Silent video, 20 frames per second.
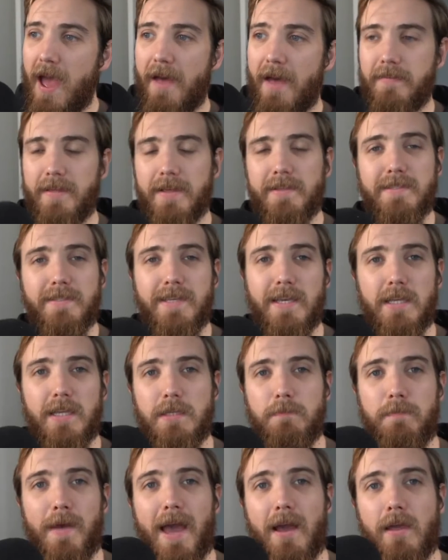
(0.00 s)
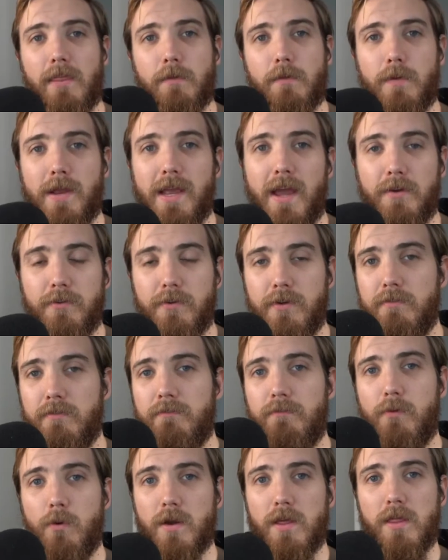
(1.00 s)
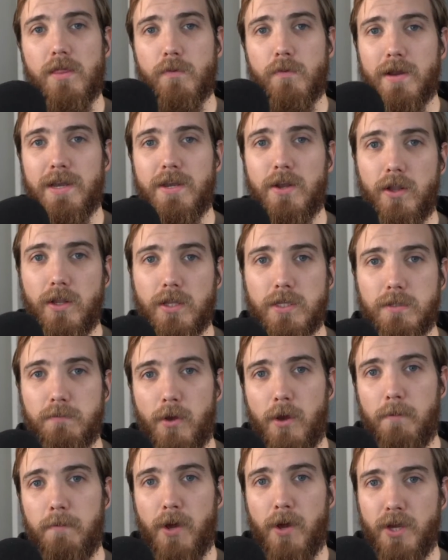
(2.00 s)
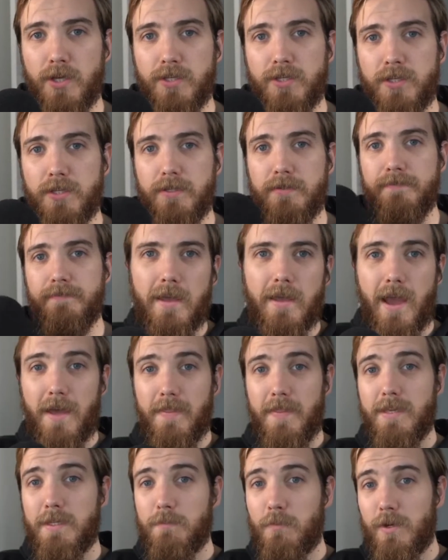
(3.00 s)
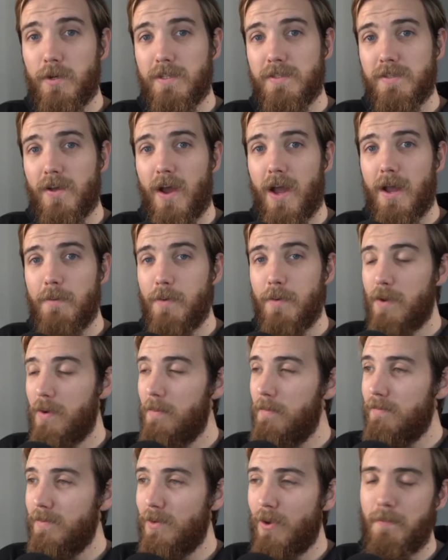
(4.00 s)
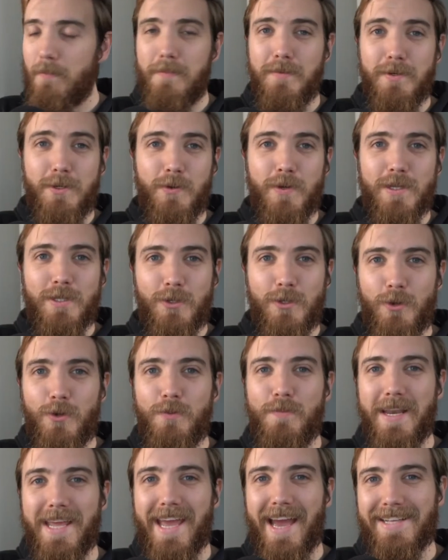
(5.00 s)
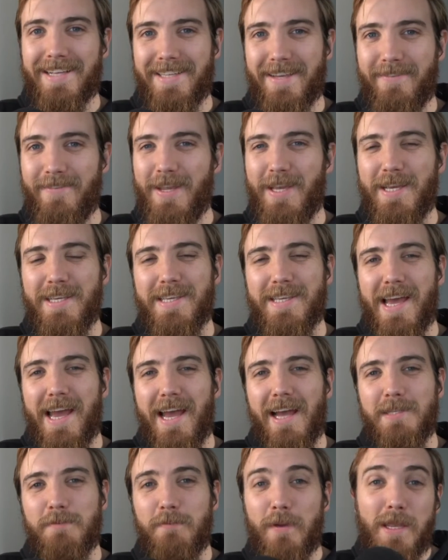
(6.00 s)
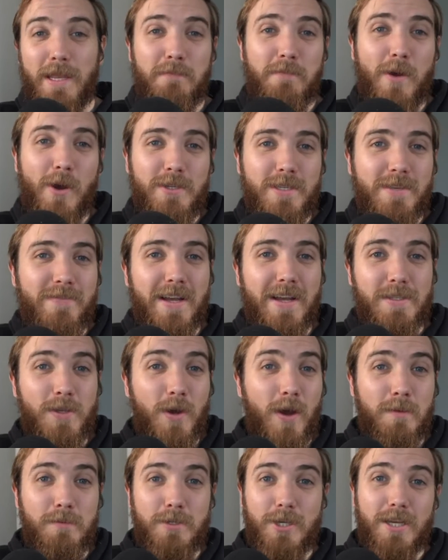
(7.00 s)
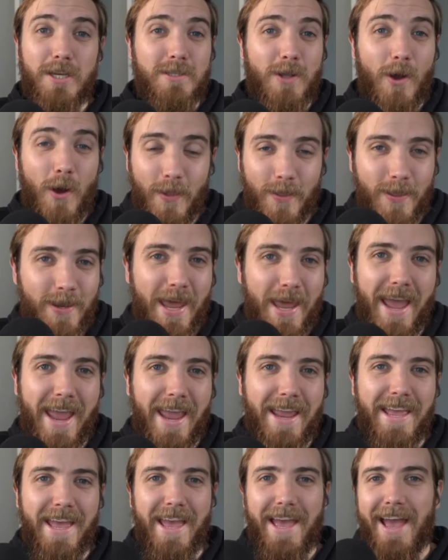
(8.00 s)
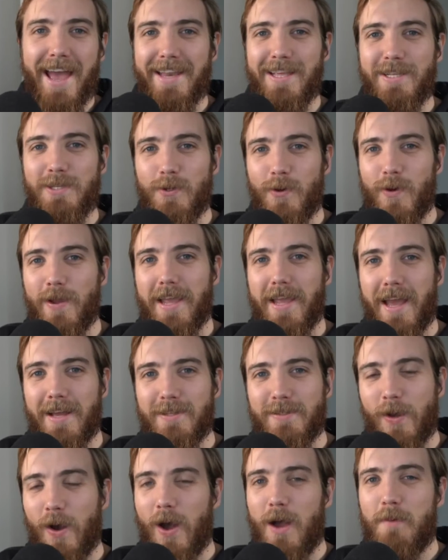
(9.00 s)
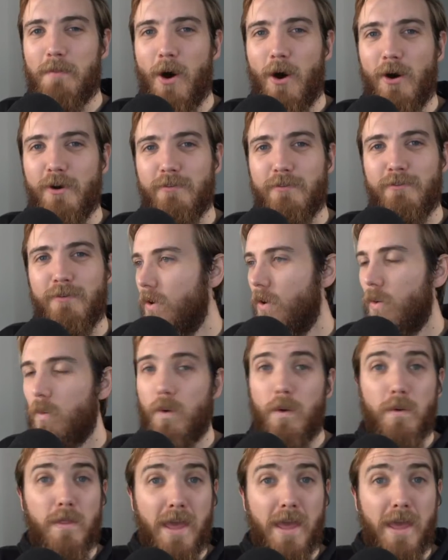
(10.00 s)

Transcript: and that set us back $343 per person. At this point in time, we were not doing too many activities and spending most of our time just holidaying and enjoying our time off. We were